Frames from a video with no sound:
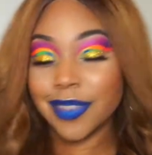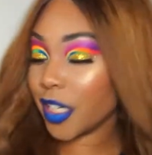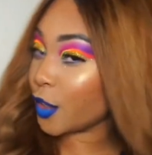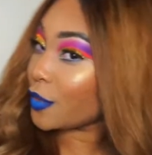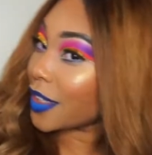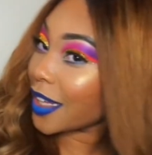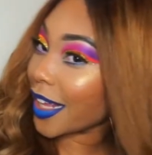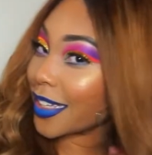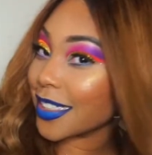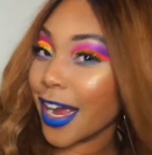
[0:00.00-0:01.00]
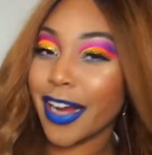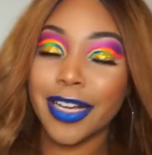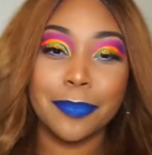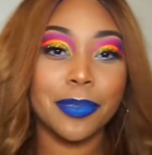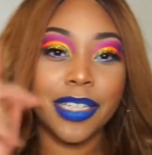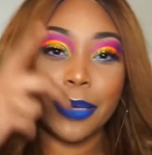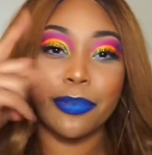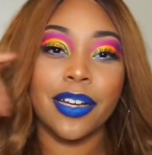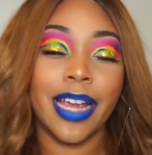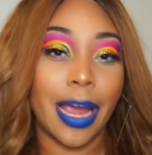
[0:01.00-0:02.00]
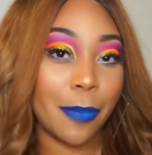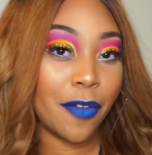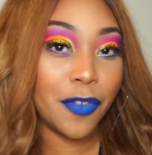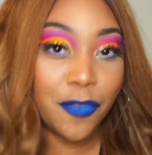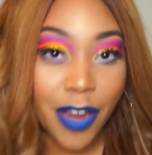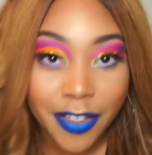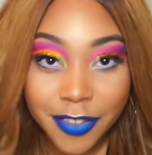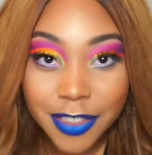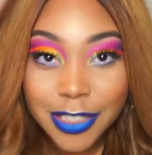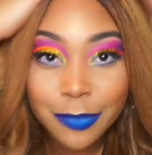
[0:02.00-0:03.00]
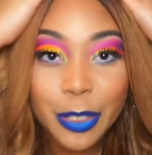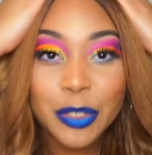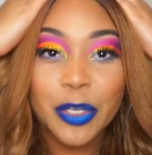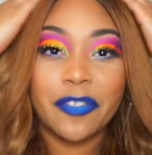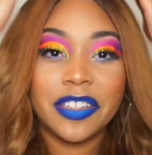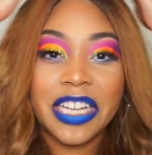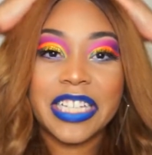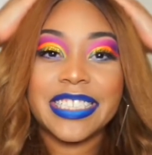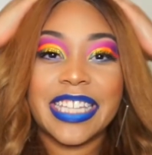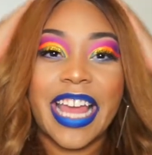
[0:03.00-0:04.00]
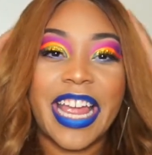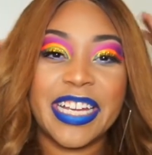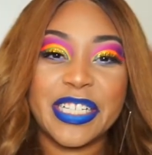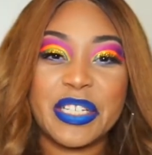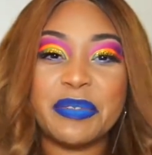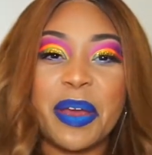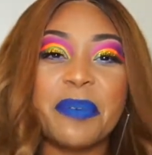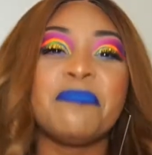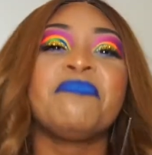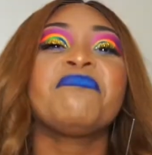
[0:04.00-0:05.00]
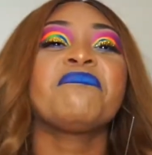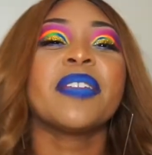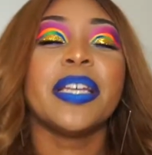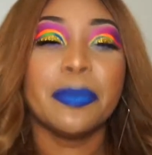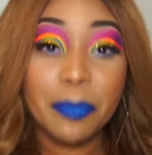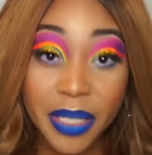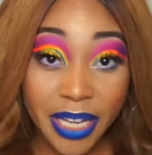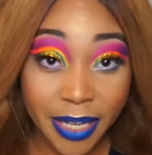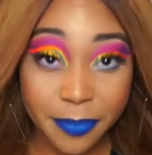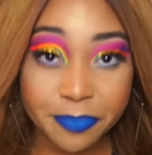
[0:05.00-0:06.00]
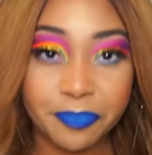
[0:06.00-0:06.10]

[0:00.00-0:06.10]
really like this hair. I keep looking at my viewfinder just to make sure everything is laid, you know. But yeah,